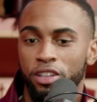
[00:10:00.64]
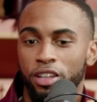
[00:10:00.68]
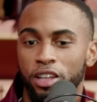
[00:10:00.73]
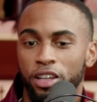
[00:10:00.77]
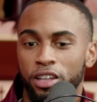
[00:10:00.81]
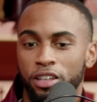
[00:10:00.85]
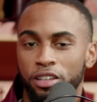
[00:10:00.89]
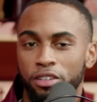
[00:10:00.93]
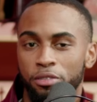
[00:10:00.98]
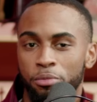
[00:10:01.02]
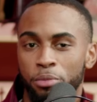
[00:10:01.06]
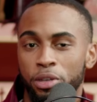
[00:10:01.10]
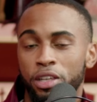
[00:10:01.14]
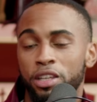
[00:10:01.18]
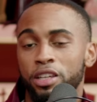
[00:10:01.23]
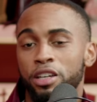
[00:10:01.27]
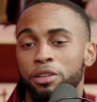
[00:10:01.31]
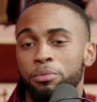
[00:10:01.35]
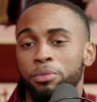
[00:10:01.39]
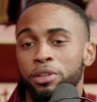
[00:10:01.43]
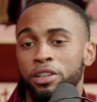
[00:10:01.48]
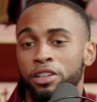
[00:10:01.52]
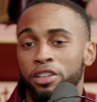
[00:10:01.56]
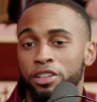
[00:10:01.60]
like me
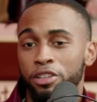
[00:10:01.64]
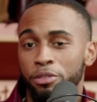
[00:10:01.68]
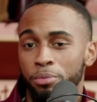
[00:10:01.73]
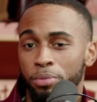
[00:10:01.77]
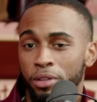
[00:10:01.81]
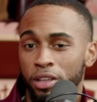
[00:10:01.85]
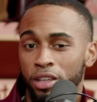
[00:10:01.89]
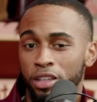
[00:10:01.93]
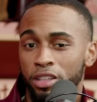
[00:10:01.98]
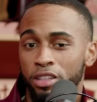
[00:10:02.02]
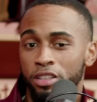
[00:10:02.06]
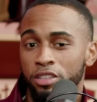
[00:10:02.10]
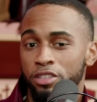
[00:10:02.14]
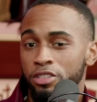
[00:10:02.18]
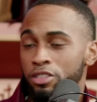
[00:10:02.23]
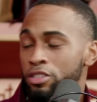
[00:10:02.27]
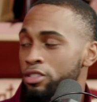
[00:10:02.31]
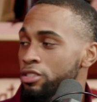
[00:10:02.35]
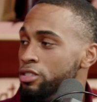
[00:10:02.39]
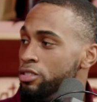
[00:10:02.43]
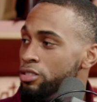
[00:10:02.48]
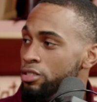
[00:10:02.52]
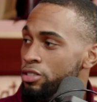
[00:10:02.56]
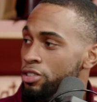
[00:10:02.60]
coming here, playing under
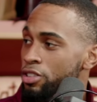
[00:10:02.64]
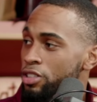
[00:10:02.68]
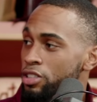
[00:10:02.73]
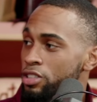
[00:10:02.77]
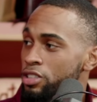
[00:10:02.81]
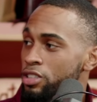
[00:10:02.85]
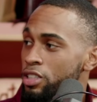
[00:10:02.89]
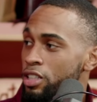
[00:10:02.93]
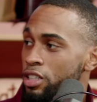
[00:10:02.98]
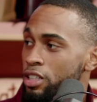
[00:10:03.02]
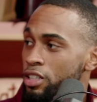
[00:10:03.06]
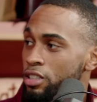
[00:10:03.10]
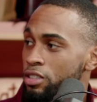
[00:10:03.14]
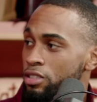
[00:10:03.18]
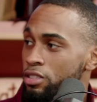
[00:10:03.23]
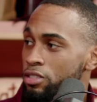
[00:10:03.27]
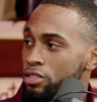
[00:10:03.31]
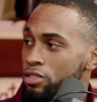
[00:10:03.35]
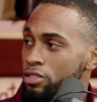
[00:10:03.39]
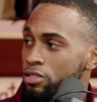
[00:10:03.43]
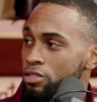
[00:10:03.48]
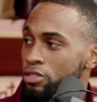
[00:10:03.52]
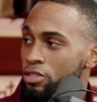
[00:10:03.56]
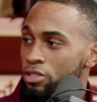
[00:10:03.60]
Chris
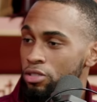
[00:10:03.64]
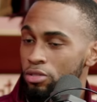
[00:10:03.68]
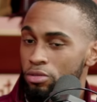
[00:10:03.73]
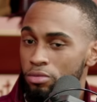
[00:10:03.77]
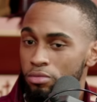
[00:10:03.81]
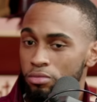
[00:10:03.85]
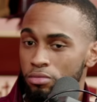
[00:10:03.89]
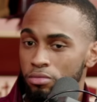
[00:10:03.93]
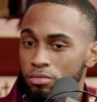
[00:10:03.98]
Jans, you know,